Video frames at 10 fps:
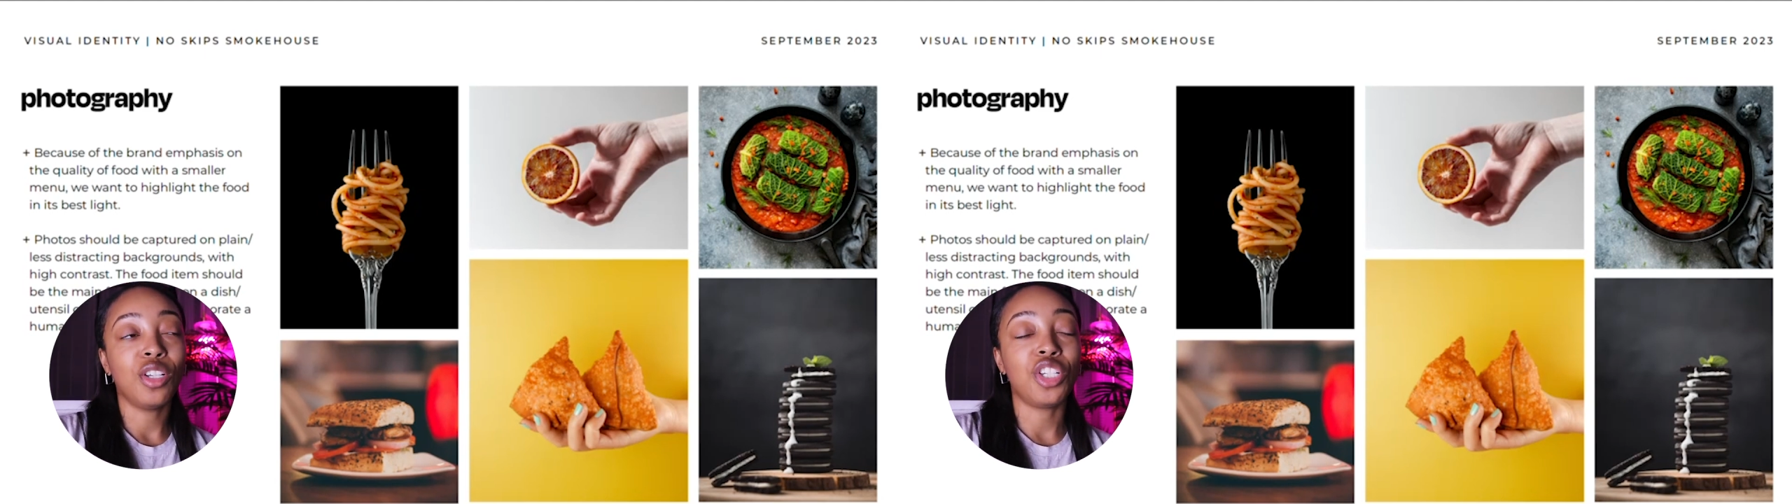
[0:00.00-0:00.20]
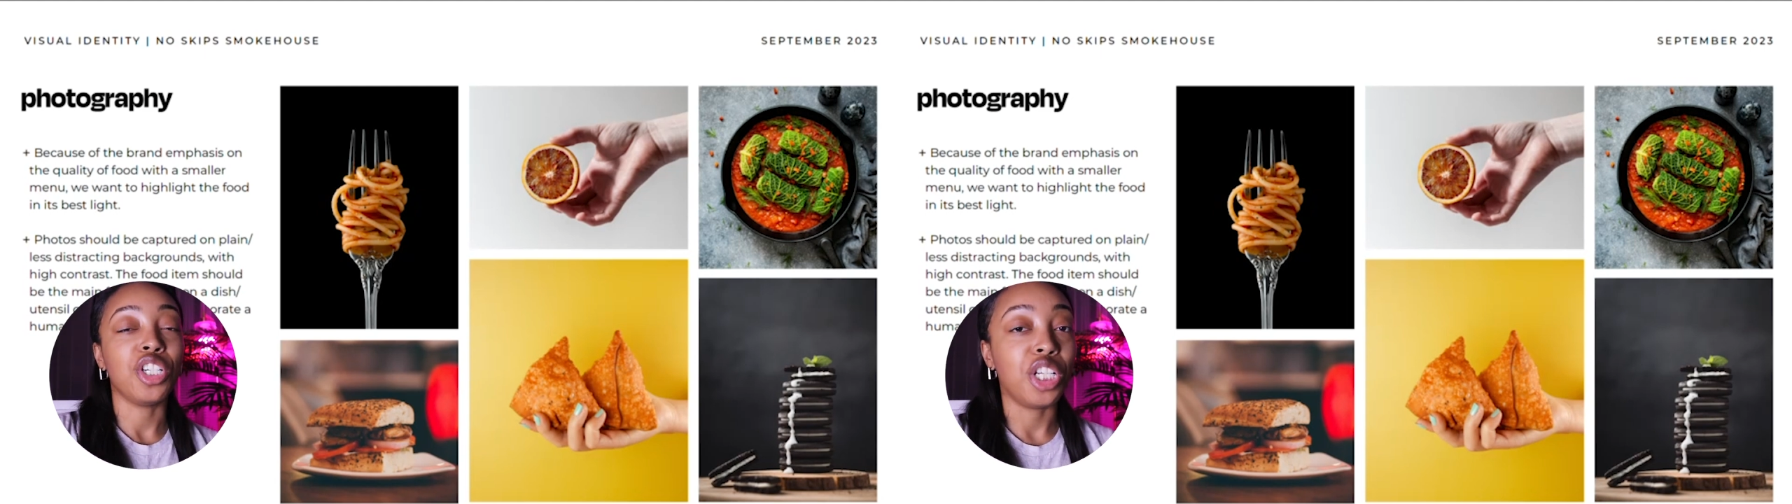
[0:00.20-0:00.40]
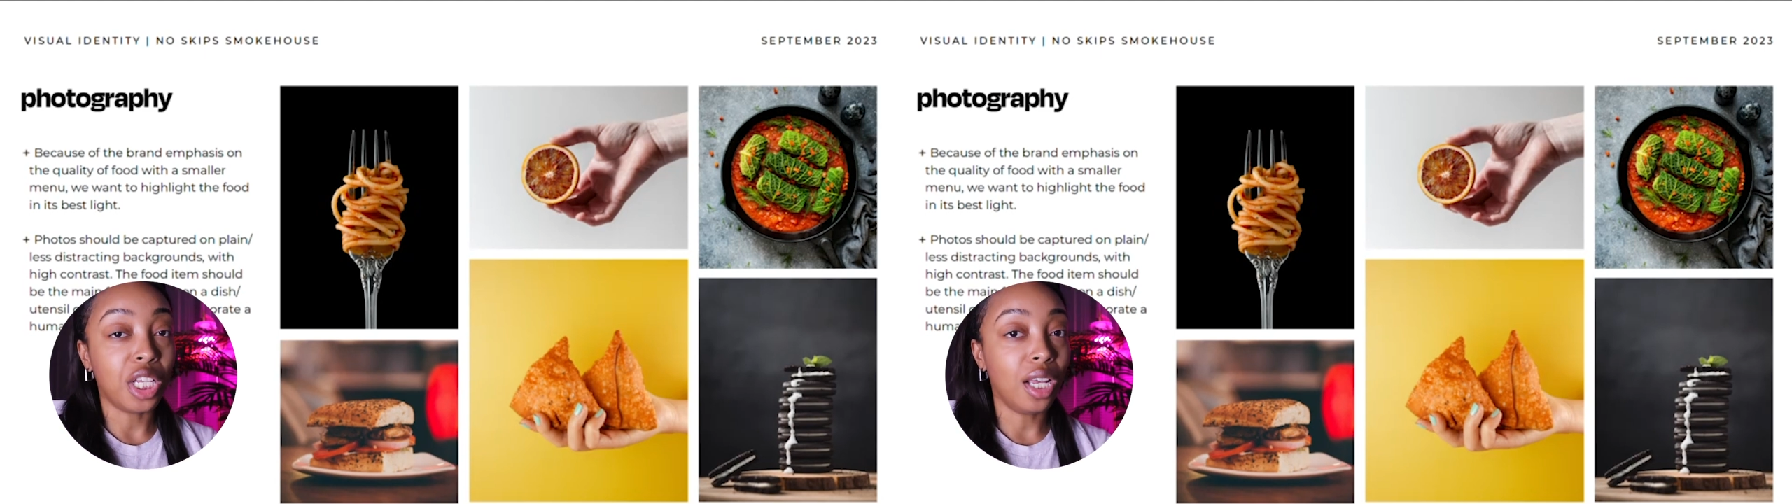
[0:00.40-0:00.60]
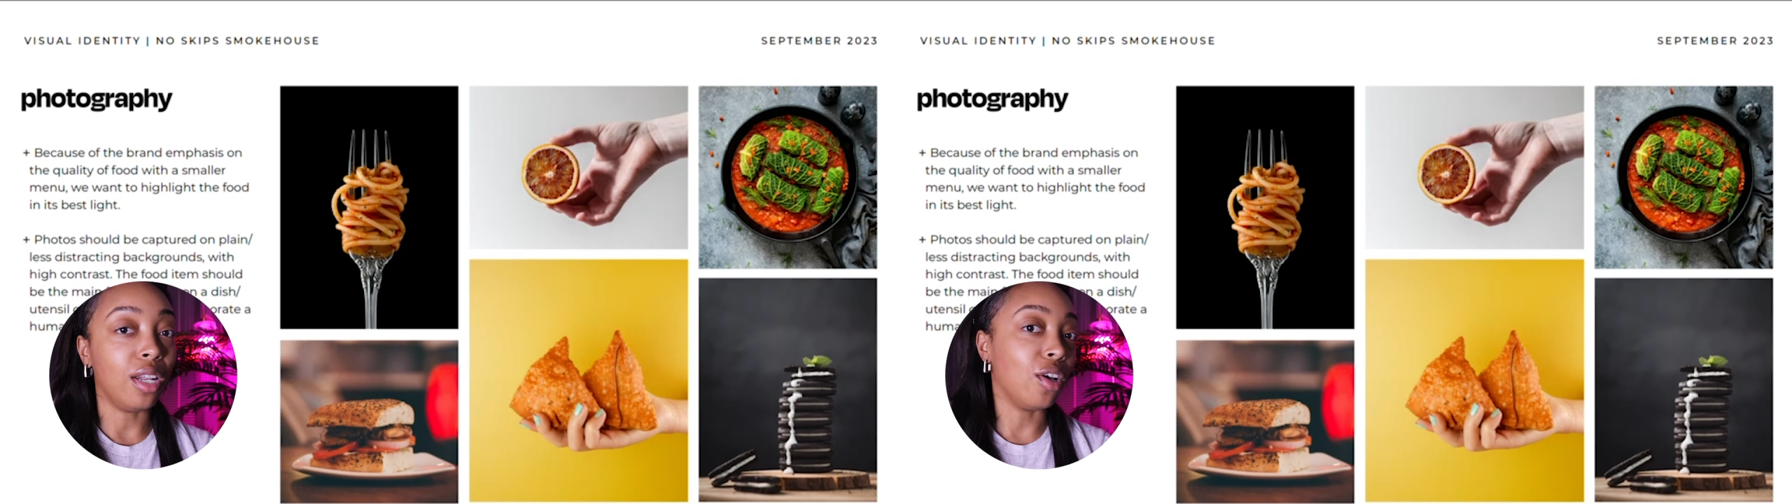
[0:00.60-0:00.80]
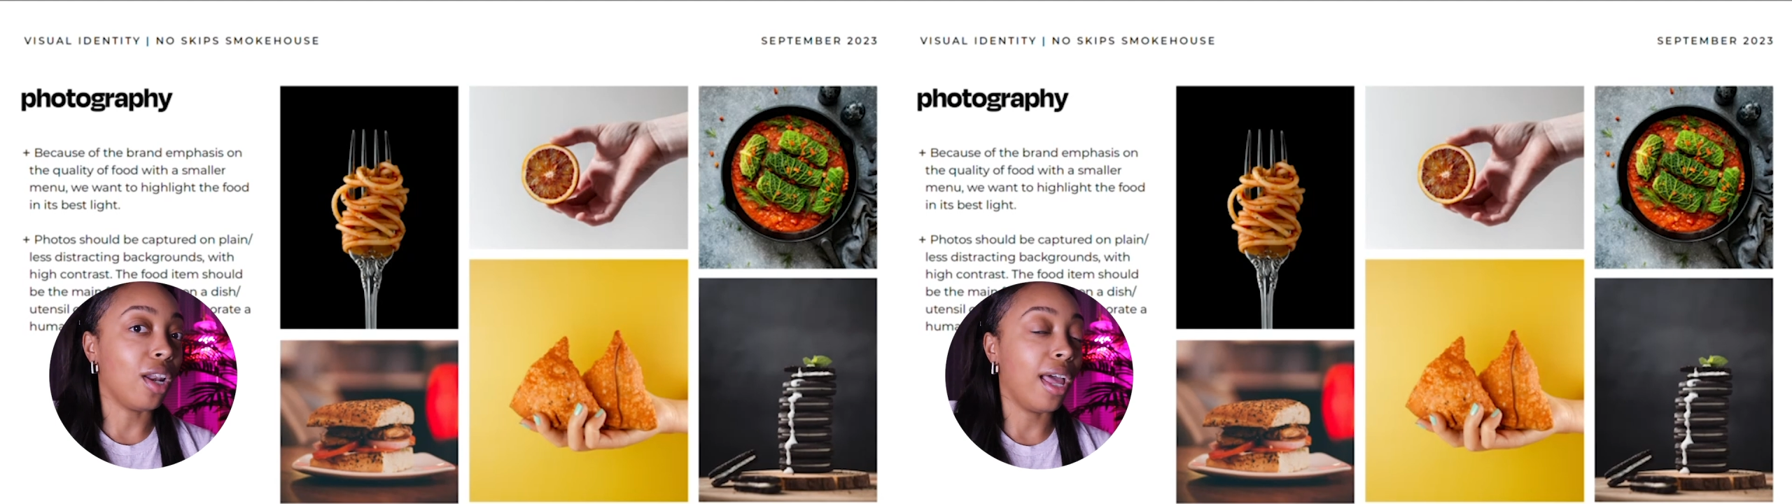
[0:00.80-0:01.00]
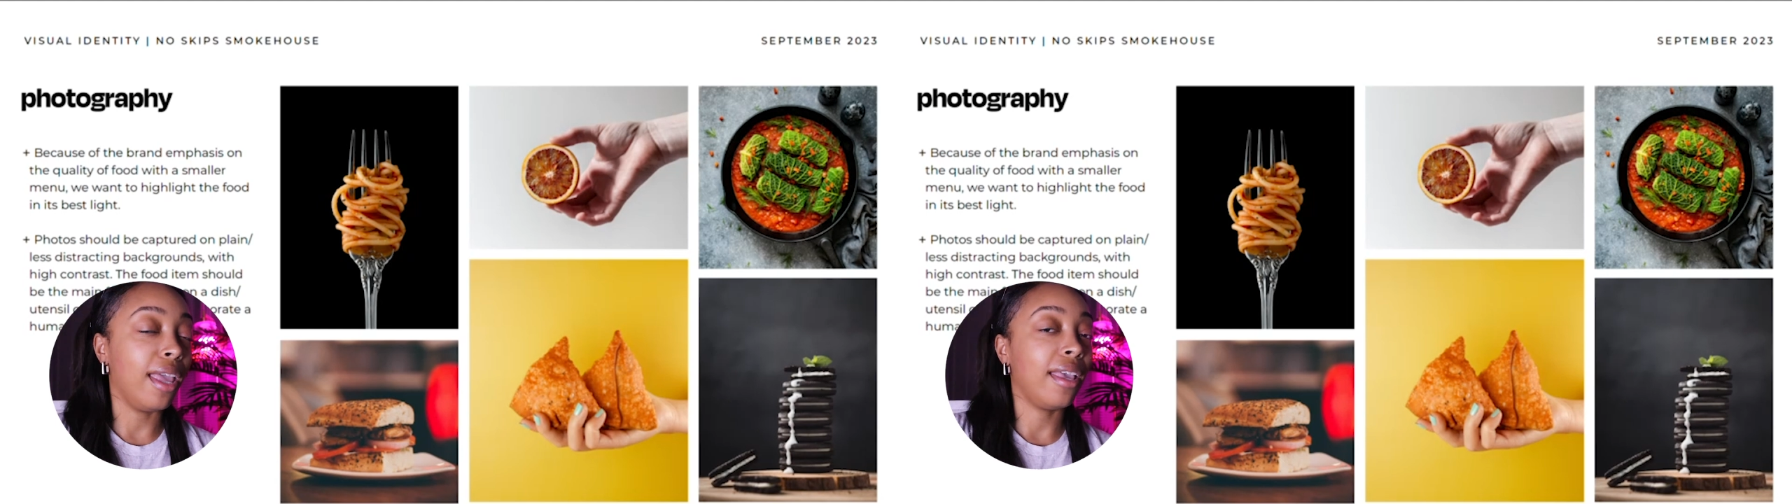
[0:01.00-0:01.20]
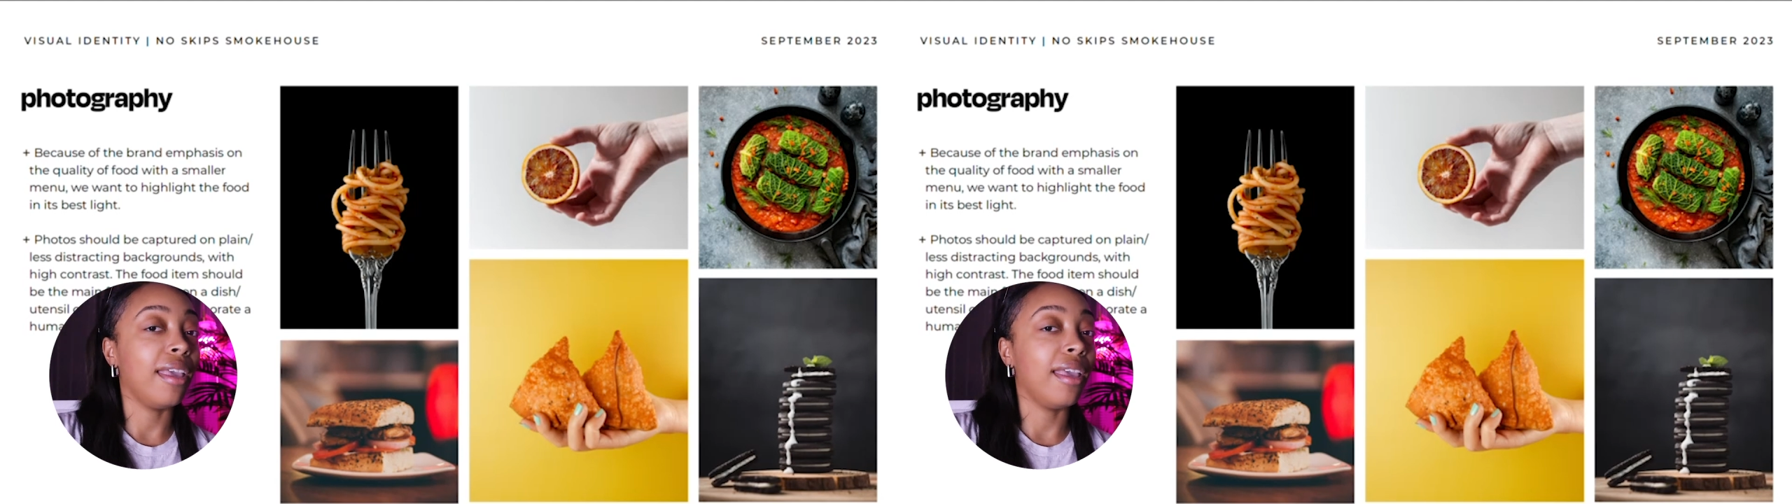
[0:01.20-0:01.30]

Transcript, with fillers: should look like,